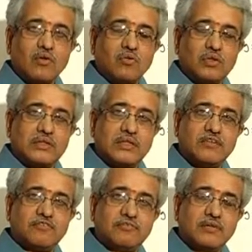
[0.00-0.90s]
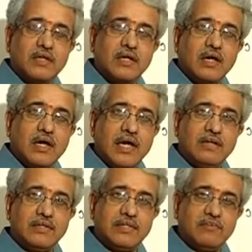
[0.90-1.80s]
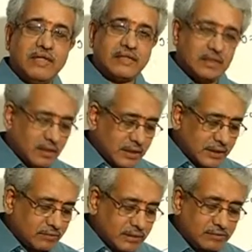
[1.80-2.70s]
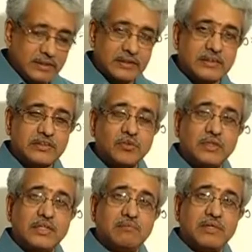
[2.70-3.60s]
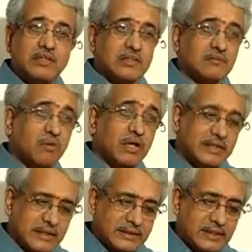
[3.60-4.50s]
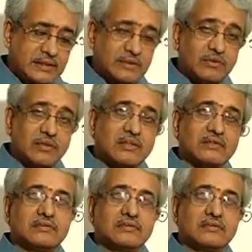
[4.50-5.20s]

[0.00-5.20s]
question of having a weight or not having a weight is only dependent on the body and the earth only.